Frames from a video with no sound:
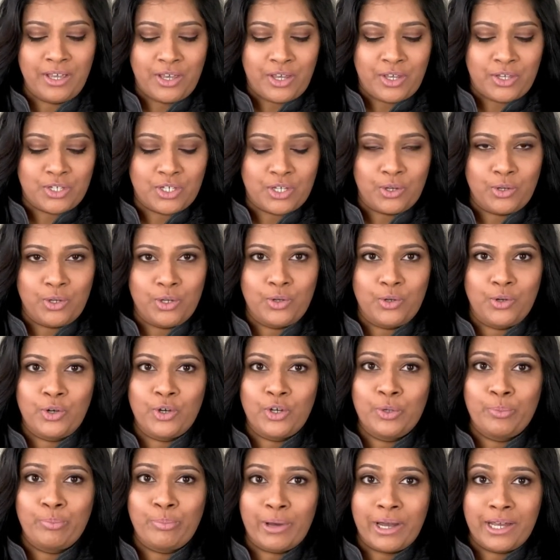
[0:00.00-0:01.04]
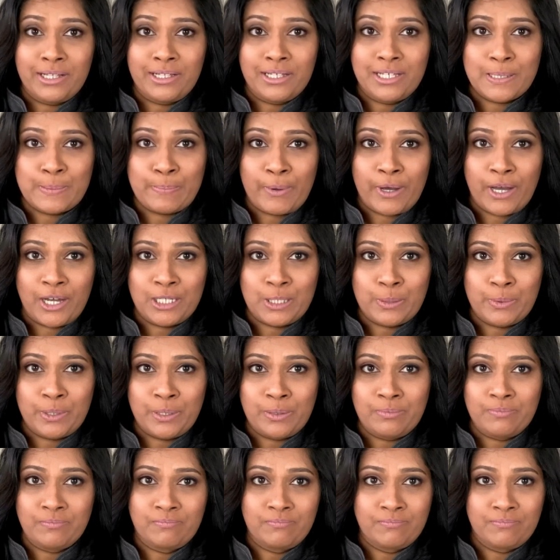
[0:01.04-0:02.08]
So you could buy these
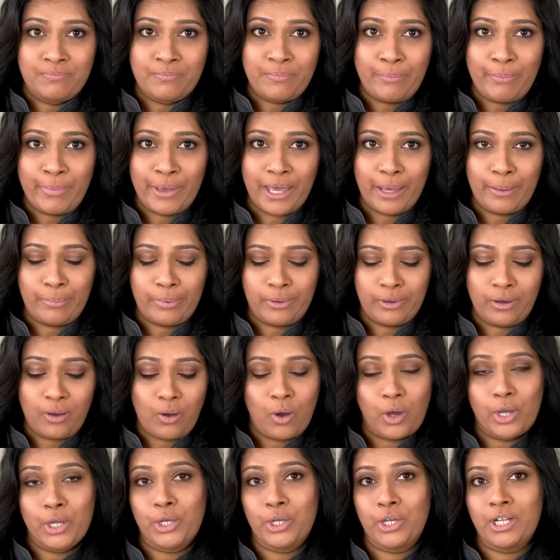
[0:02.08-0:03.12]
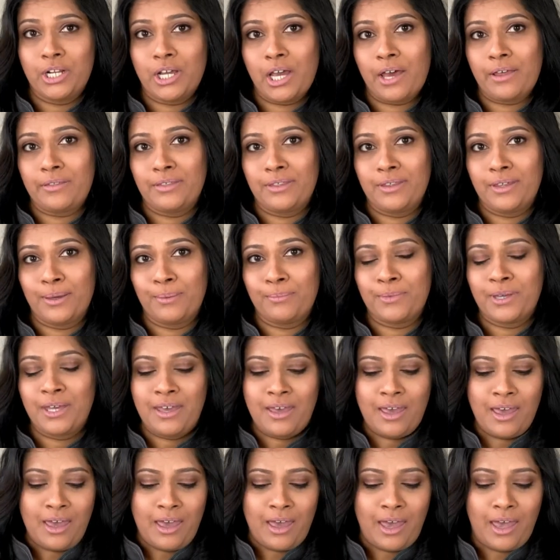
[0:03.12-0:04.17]
parchment paper or you can cut them,
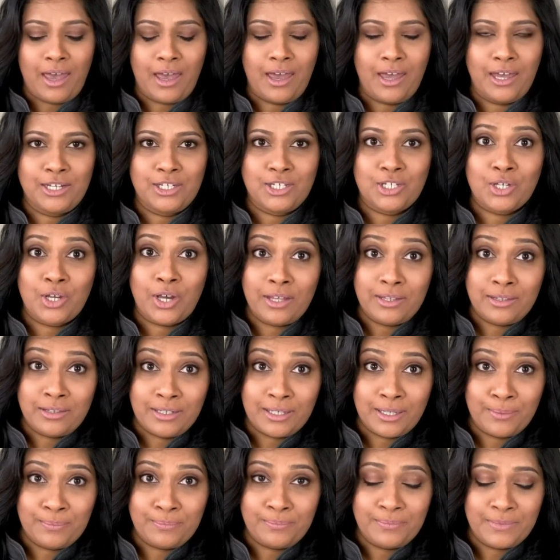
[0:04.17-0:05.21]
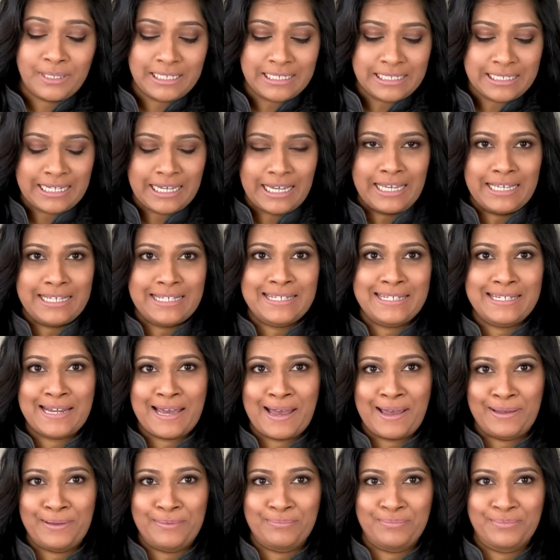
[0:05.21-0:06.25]
and to cut them it takes
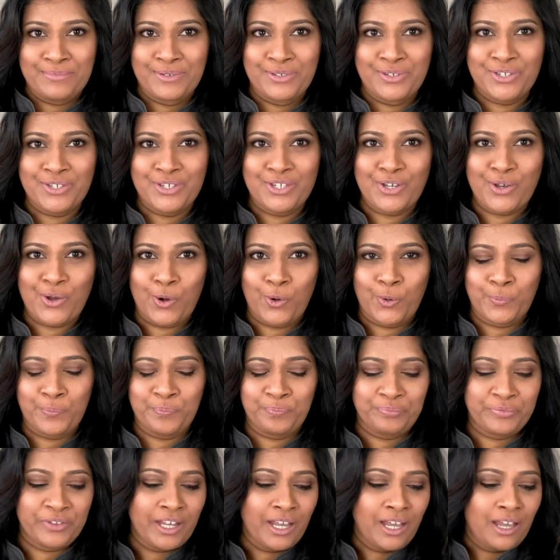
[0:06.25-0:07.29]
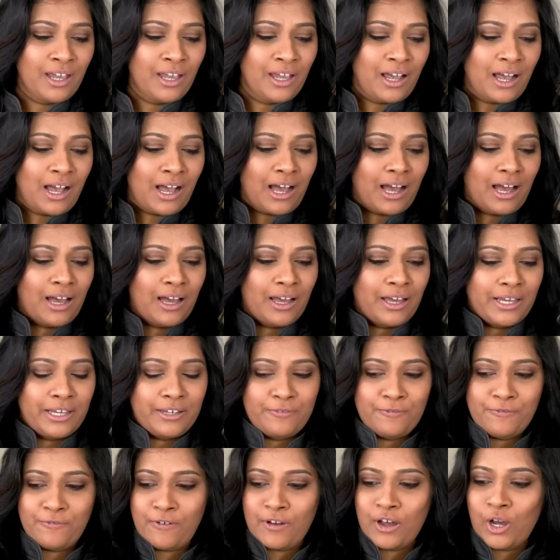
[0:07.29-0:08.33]
time. So I
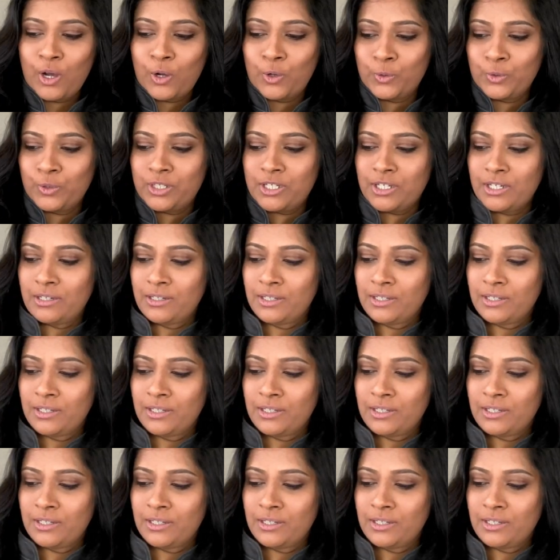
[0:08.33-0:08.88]
found